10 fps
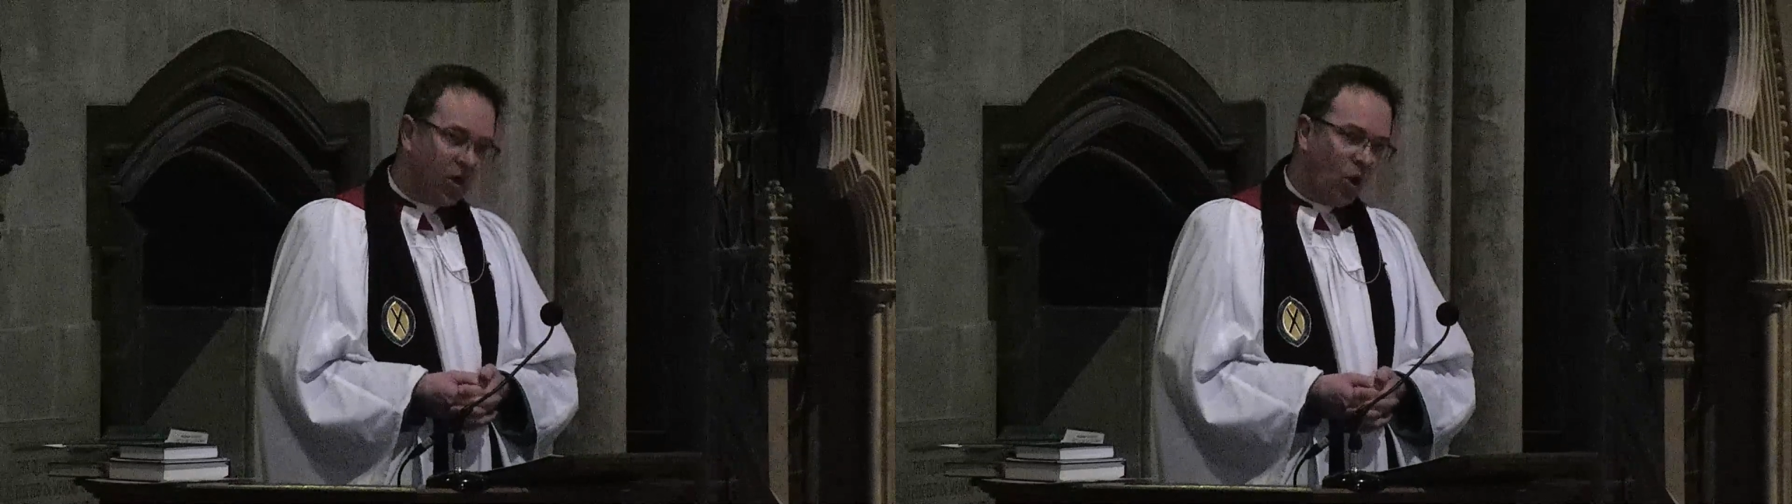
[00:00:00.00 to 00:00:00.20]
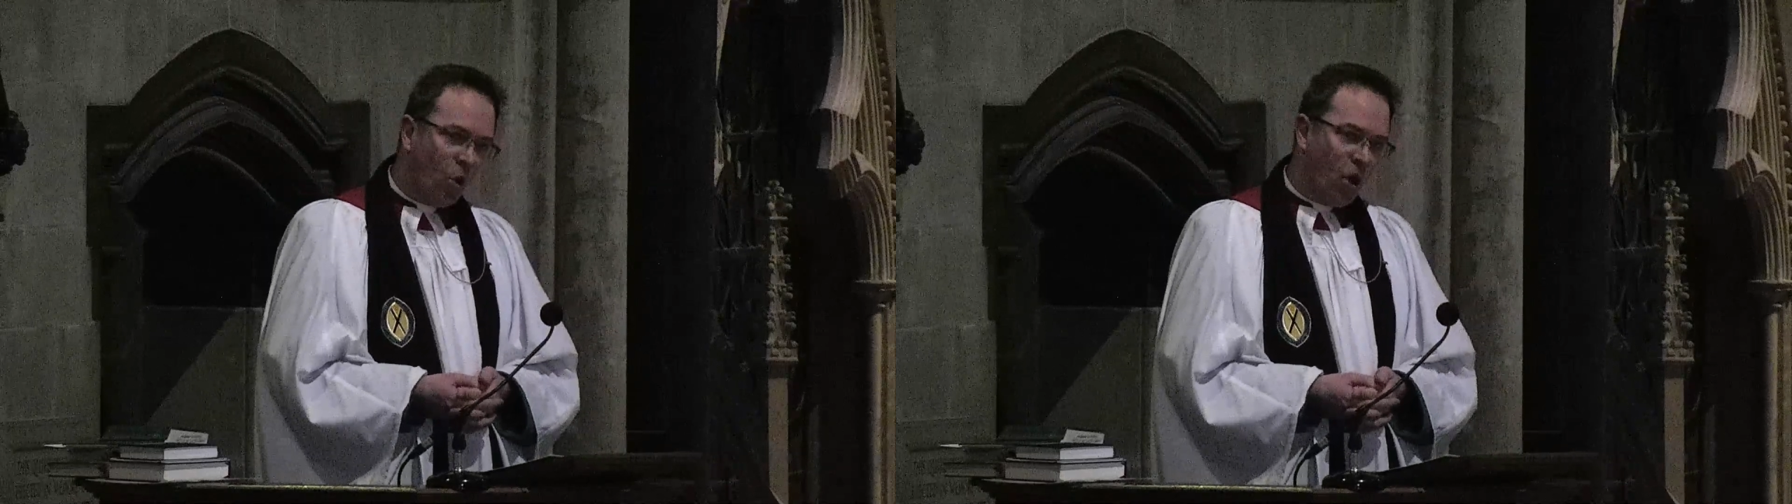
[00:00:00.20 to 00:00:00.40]

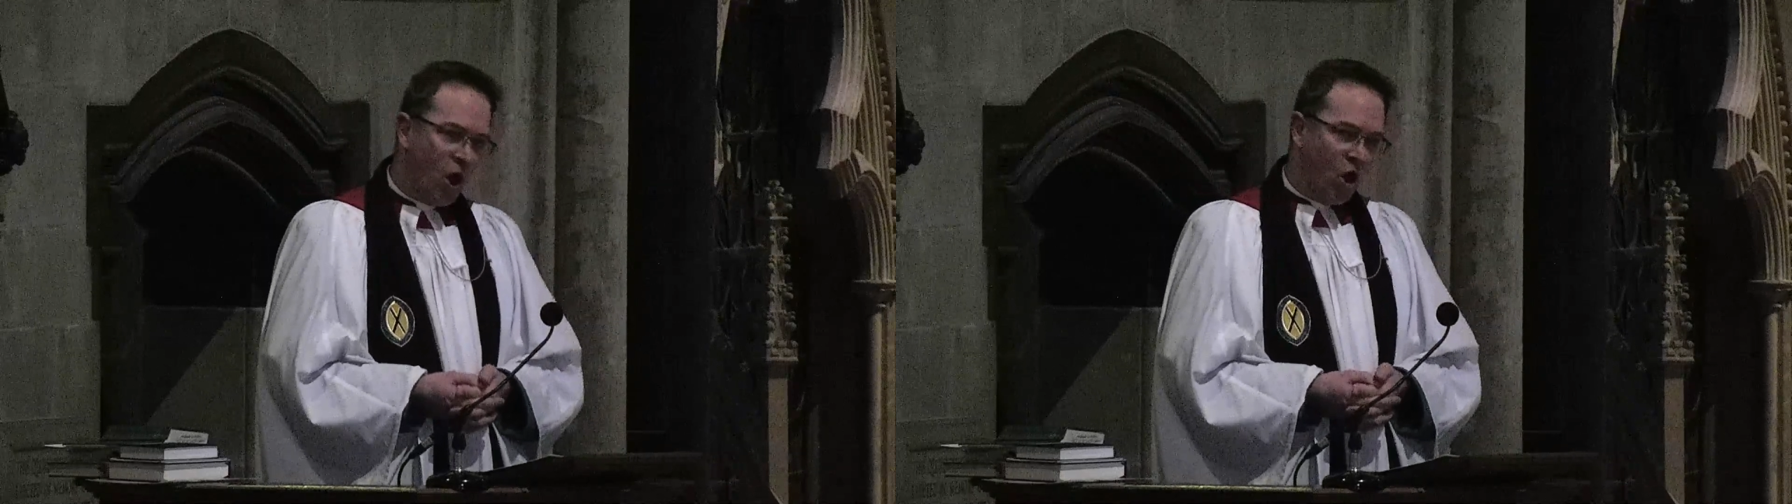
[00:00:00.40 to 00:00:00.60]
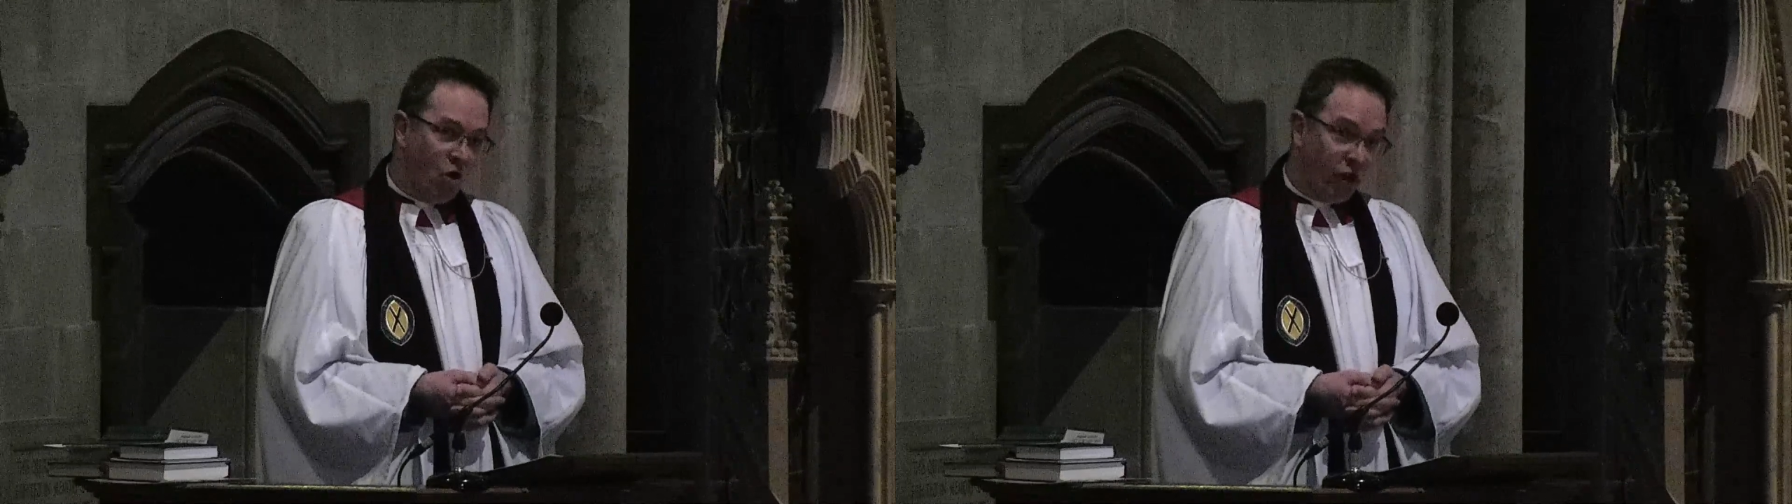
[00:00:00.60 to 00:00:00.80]
or
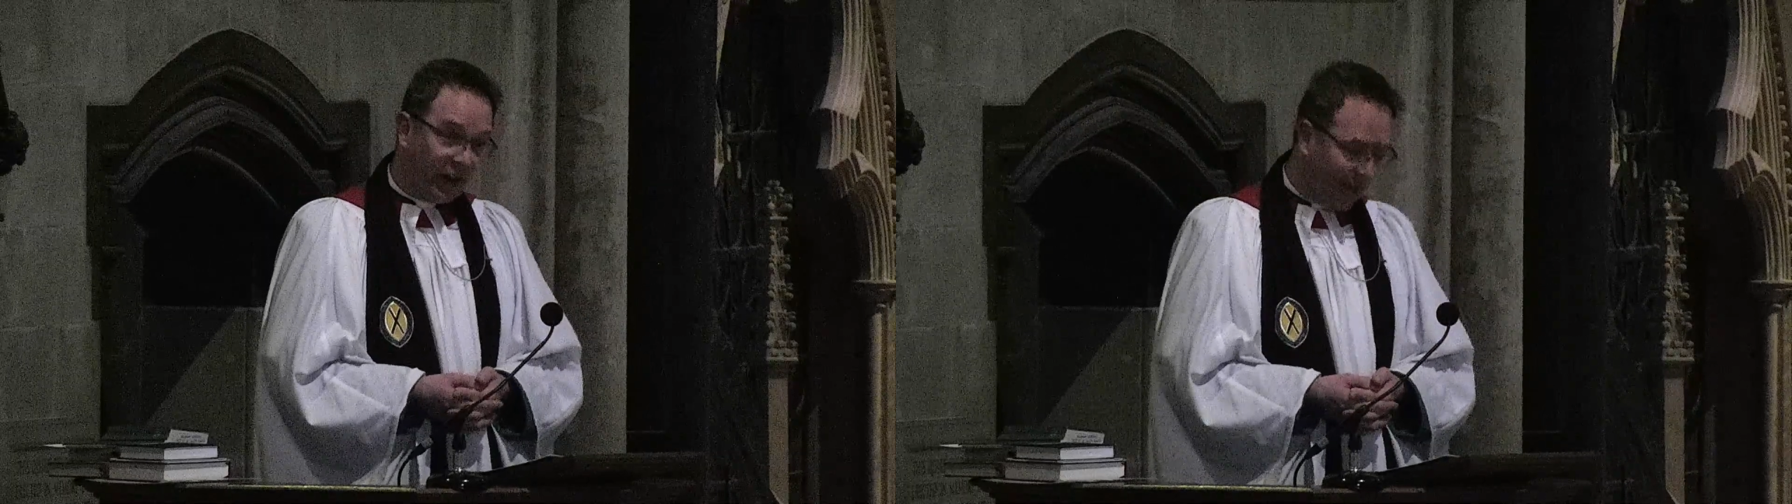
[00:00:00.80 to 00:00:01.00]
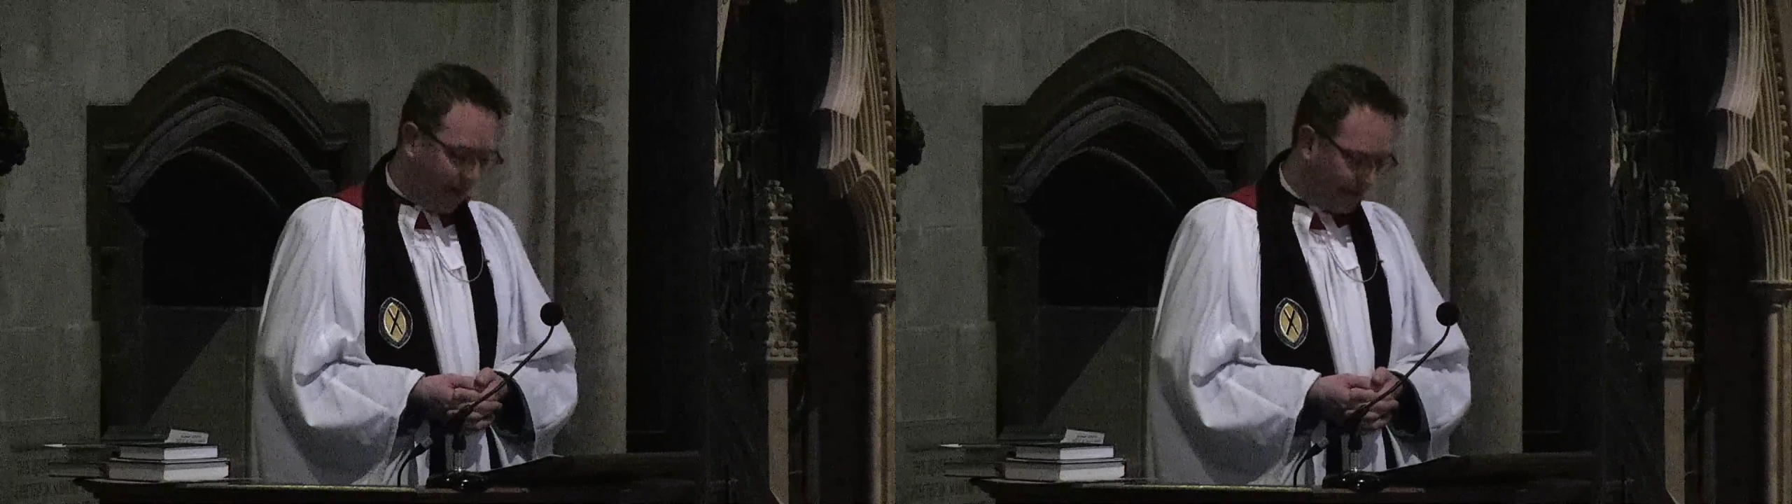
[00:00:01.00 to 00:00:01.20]
erring
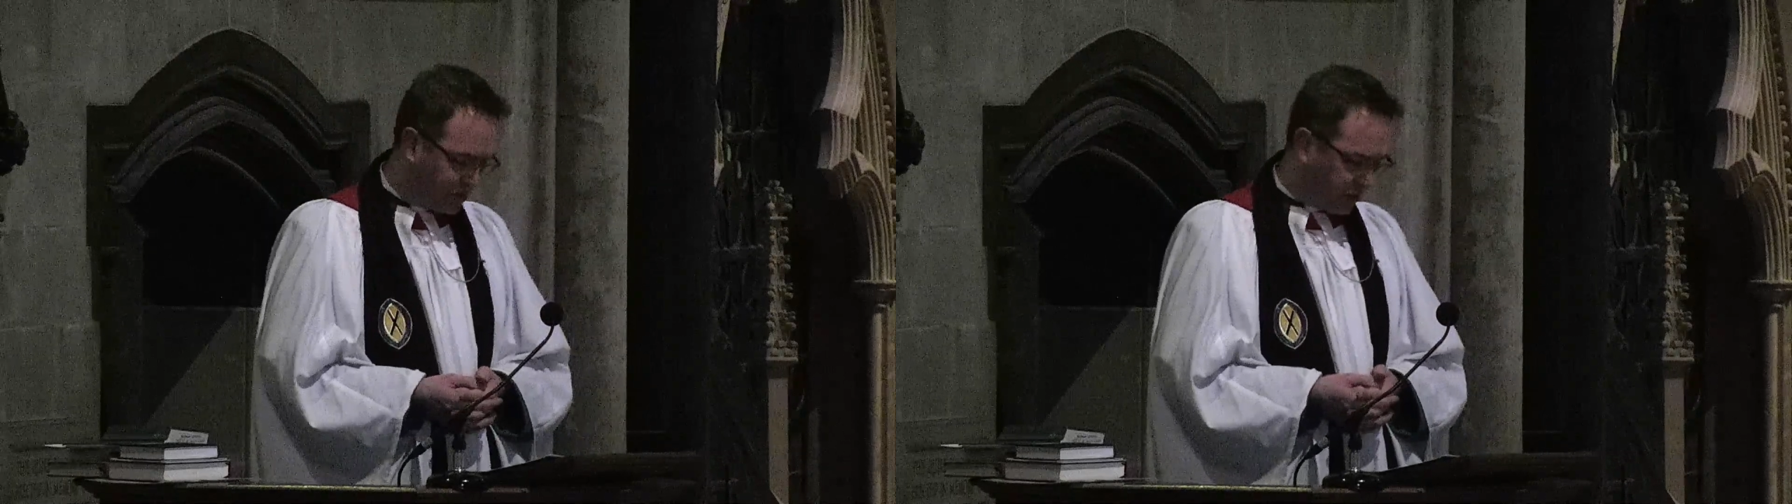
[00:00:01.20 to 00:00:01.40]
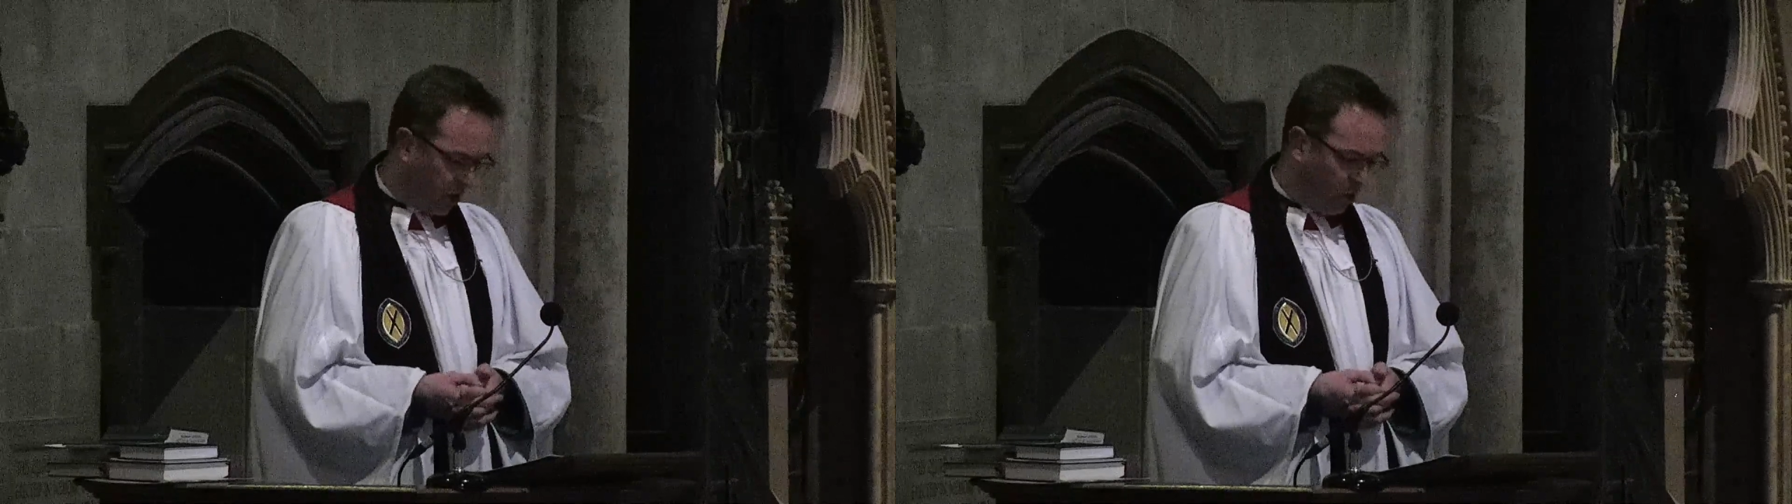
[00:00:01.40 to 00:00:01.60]

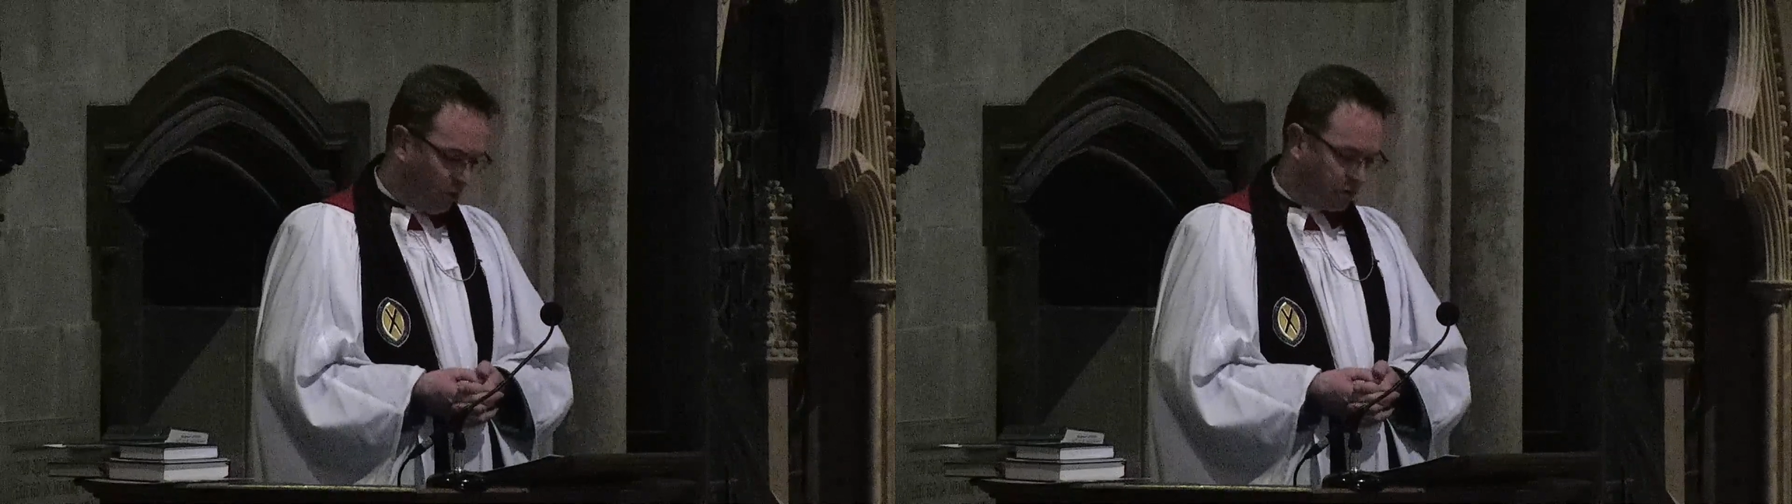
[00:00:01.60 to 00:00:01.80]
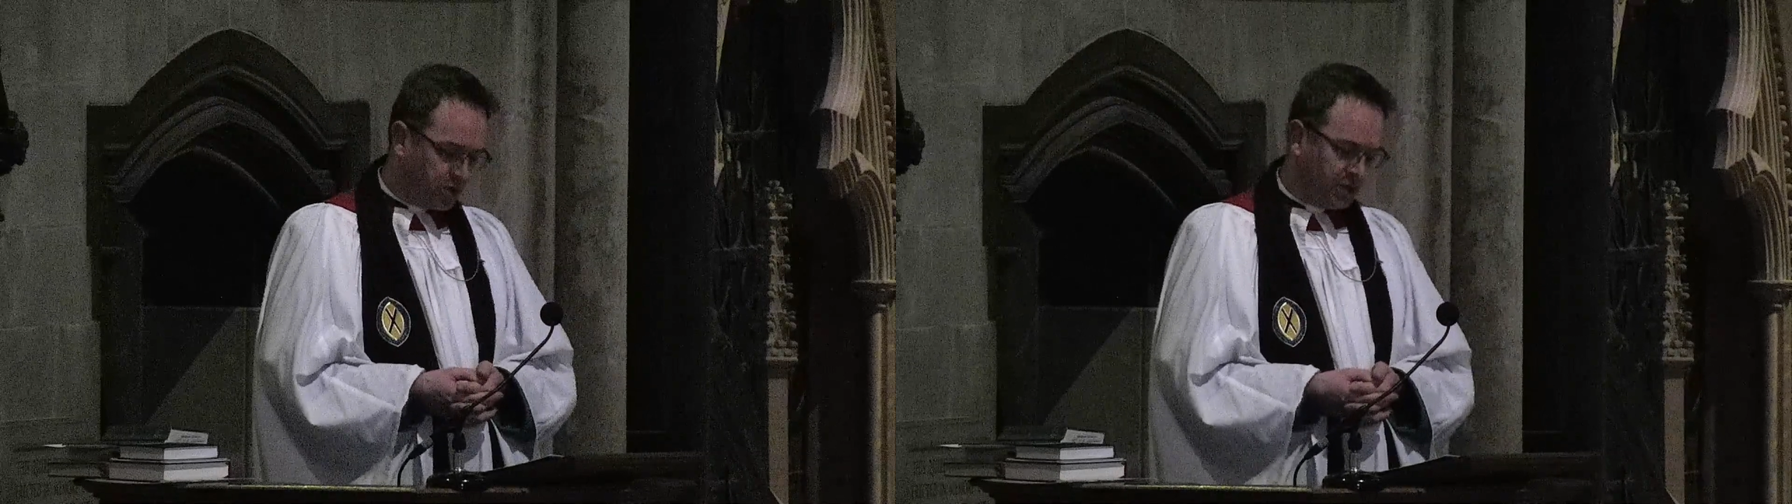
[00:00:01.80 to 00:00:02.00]
against
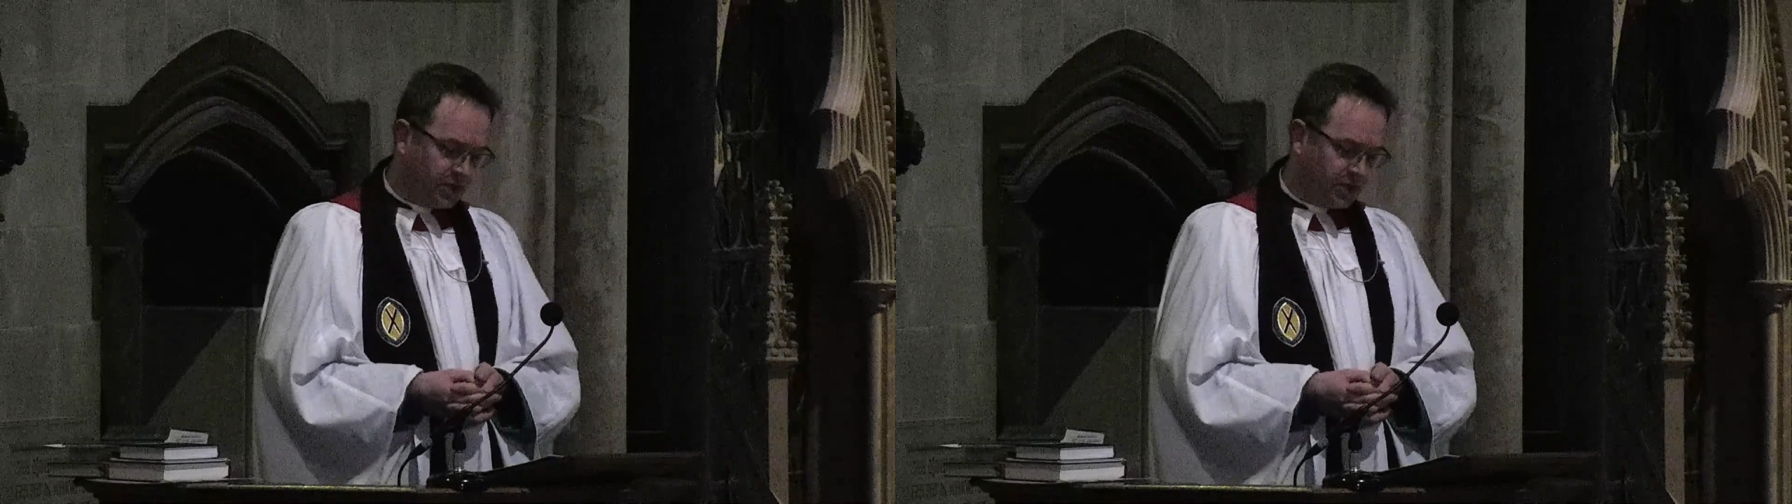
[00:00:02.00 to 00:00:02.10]
God